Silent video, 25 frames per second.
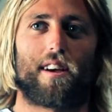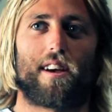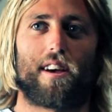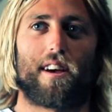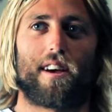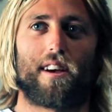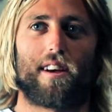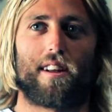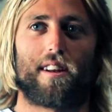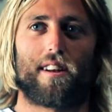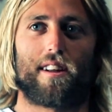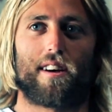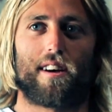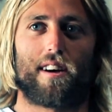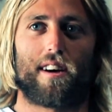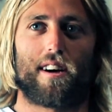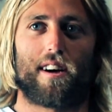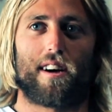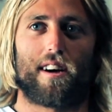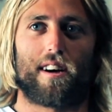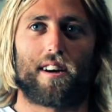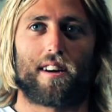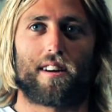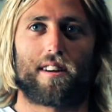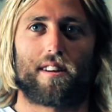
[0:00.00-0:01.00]
and
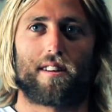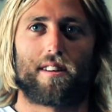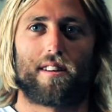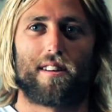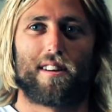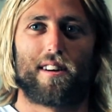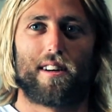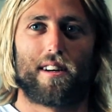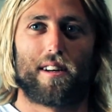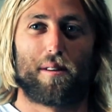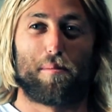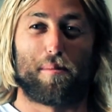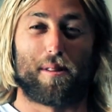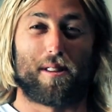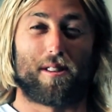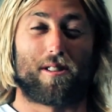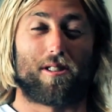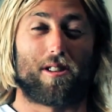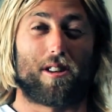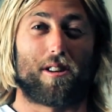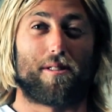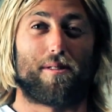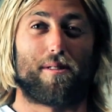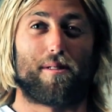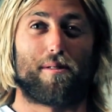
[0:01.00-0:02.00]
uh, been
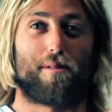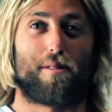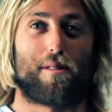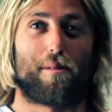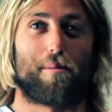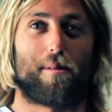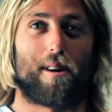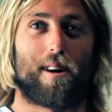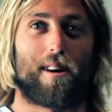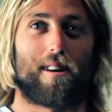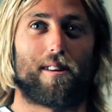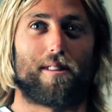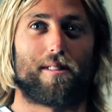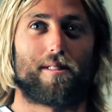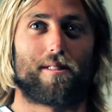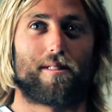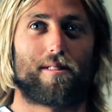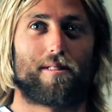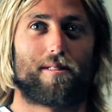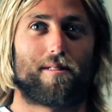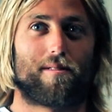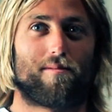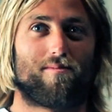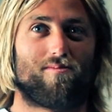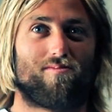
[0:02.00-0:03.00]
surfing for about
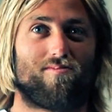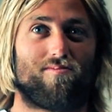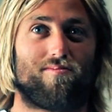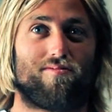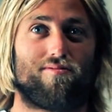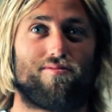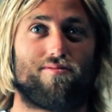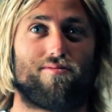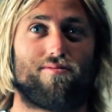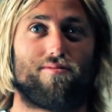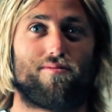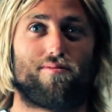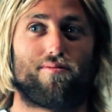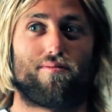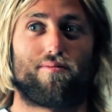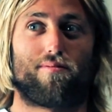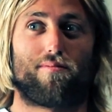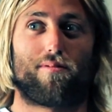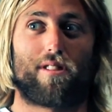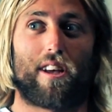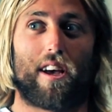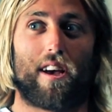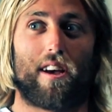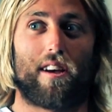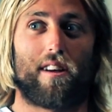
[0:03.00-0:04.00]

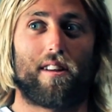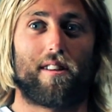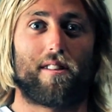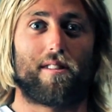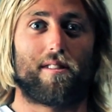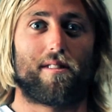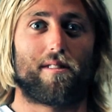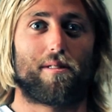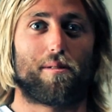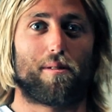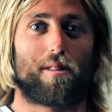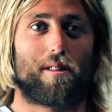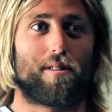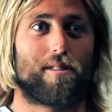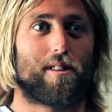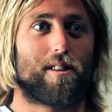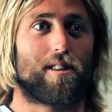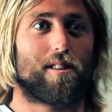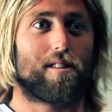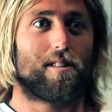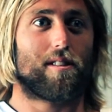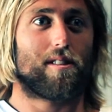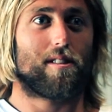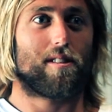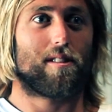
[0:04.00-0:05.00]
10, 12
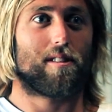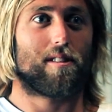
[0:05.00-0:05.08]
years